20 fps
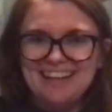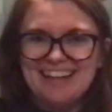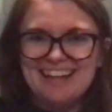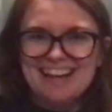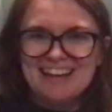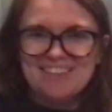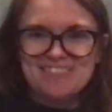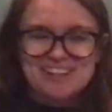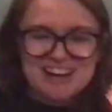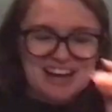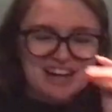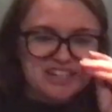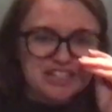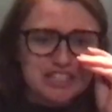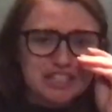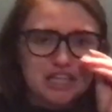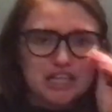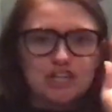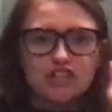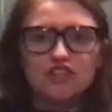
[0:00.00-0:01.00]
We're not just
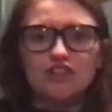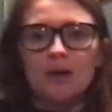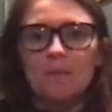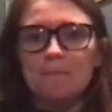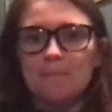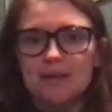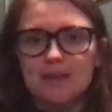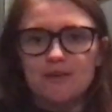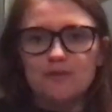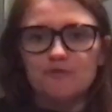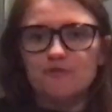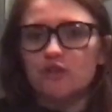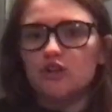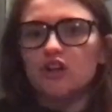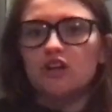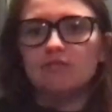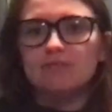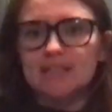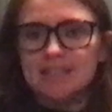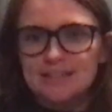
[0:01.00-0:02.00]
going to jump in for
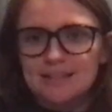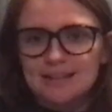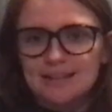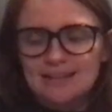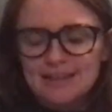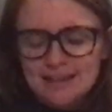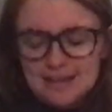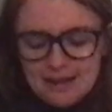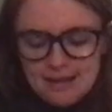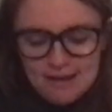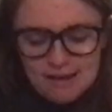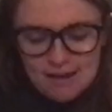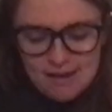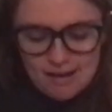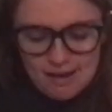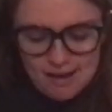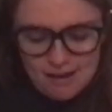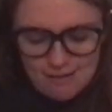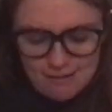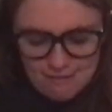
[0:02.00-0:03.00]
no reason.
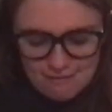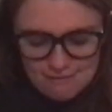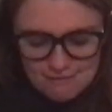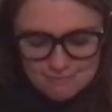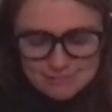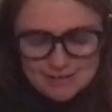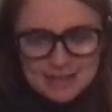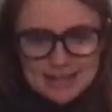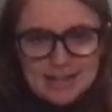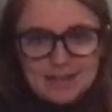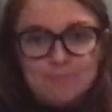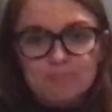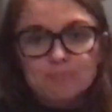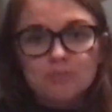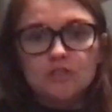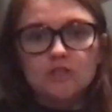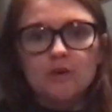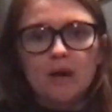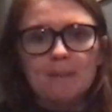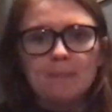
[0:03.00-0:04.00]
Alrighty,
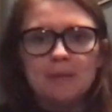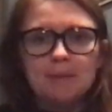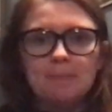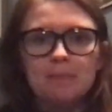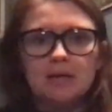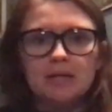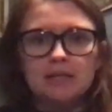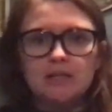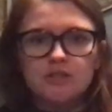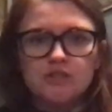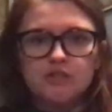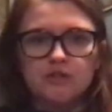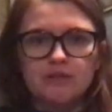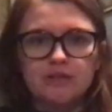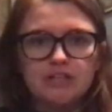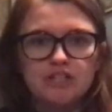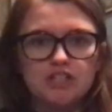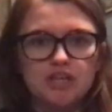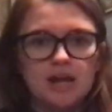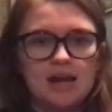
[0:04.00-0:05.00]
so I'm going to put a little
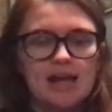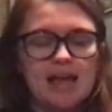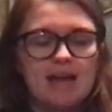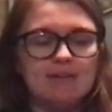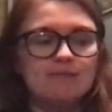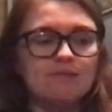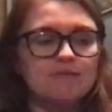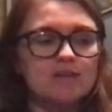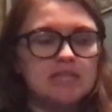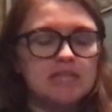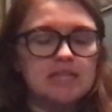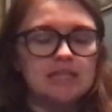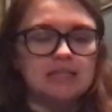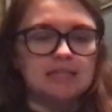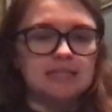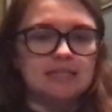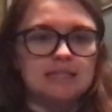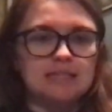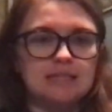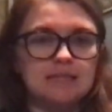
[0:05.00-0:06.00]
screenshot. I have everything
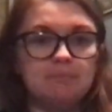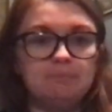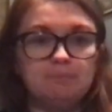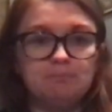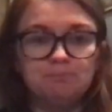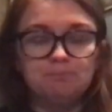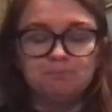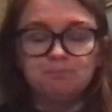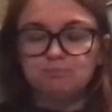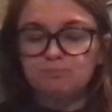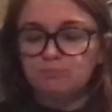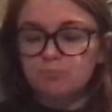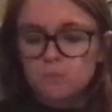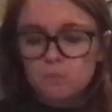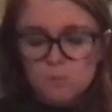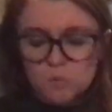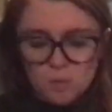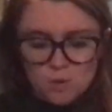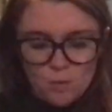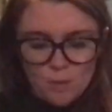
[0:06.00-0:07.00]
listed
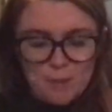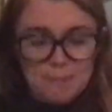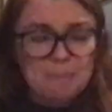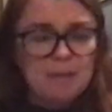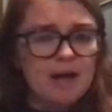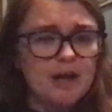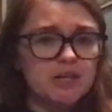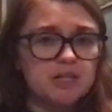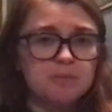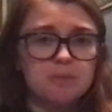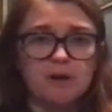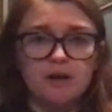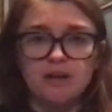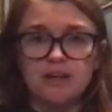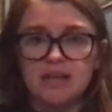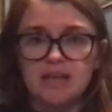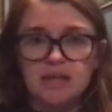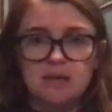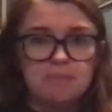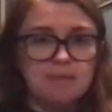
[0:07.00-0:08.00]
on Poshmark,
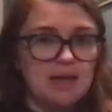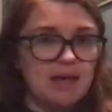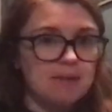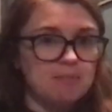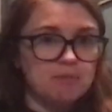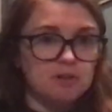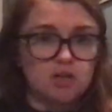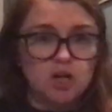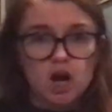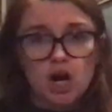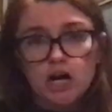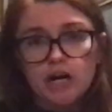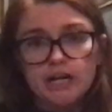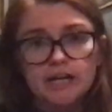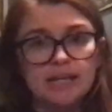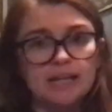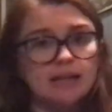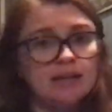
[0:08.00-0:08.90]
eBay, Mercari,